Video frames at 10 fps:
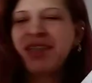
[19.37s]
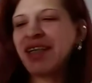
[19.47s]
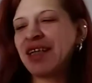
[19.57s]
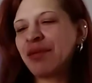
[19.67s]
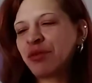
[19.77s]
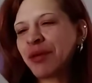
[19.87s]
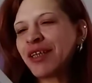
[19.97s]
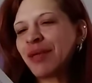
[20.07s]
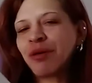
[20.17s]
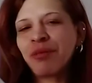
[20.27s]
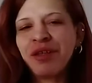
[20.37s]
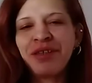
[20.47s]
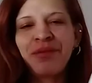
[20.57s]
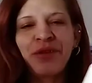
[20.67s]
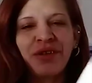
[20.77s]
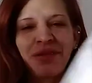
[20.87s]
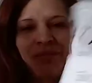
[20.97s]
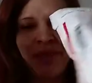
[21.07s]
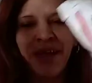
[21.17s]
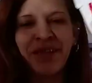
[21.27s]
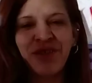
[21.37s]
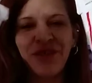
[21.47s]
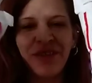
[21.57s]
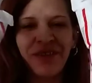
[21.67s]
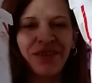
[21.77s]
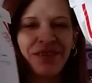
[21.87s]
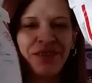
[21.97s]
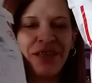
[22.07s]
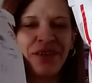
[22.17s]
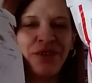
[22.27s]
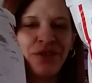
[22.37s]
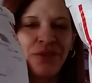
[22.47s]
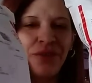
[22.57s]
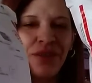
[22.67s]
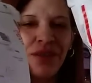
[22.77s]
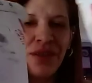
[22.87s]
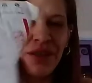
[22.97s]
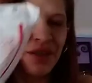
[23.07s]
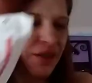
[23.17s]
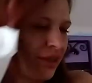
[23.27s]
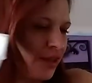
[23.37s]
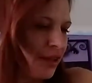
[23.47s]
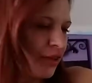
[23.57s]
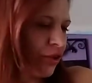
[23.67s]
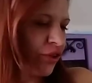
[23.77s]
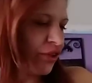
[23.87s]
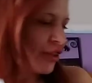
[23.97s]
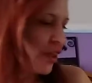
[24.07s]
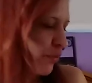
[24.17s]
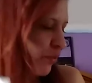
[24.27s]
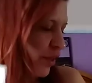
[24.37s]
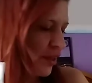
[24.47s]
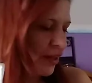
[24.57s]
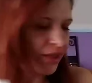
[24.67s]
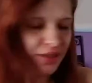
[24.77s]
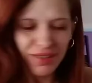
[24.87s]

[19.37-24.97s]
And I'm surprised they put them in different packaging instead of two, or instead of one.